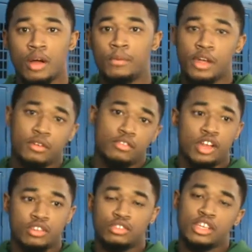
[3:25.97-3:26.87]
I play
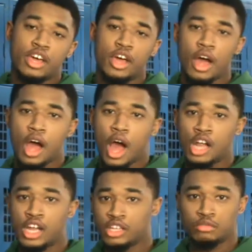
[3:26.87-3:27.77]
like you said. I
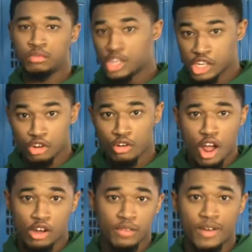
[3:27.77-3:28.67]
like to bully
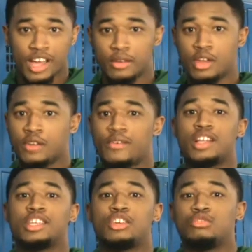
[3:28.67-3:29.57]
around. If I can, if
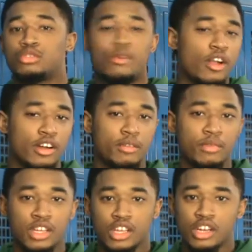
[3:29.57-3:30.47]
I think you're smarter than
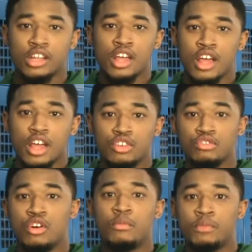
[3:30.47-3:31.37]
me, then
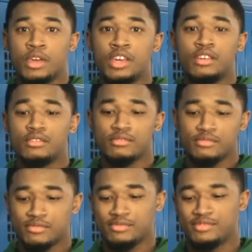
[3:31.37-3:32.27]
you gonna be
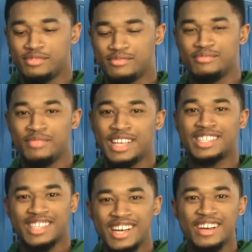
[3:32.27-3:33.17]
my
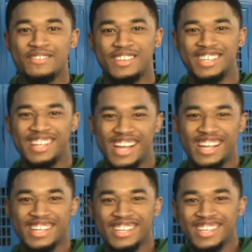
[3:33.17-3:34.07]
son for the
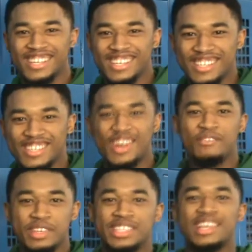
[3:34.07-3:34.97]
day.
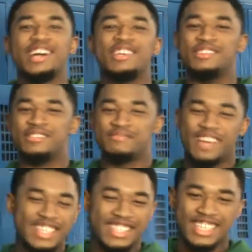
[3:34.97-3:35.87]
gonna son you,
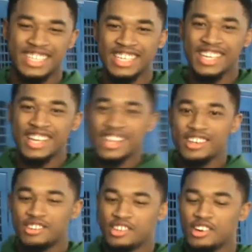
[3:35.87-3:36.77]
basically. Oh,
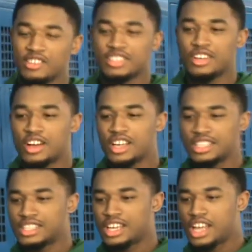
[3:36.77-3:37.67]
okay. You know,
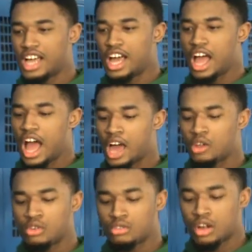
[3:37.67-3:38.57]
Cause I
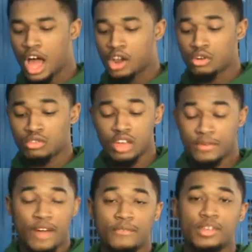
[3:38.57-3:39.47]
don't, I don't.
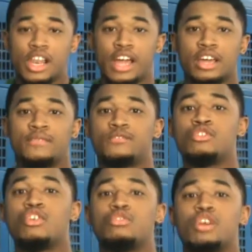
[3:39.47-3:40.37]
If I feel like if you
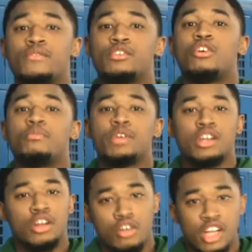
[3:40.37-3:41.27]
don't, if you don't be
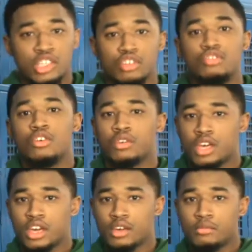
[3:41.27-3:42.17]
the aggressor, you gonna
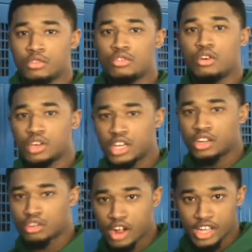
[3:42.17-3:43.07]
get, you gonna get
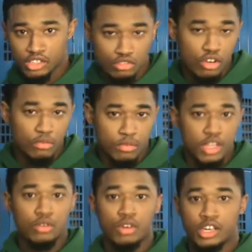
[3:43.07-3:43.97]
aggressed. You gonna right. be
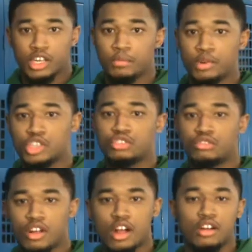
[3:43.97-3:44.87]
the one to get pushed
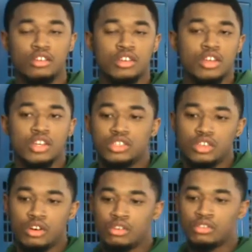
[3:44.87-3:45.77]
around. Exactly.
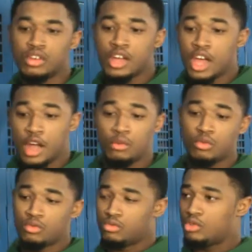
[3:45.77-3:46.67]
So, and
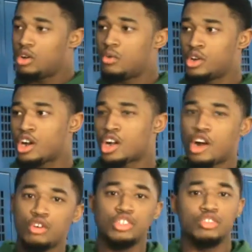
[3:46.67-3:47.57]
we'll, our
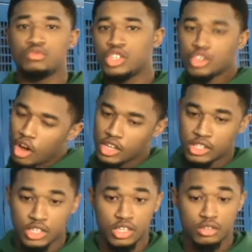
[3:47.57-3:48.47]
coaches, we taught
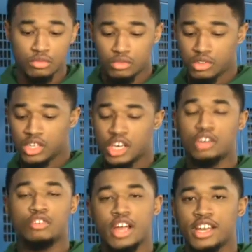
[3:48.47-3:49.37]
to
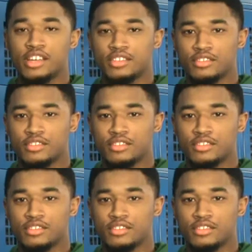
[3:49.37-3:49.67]
get gritty.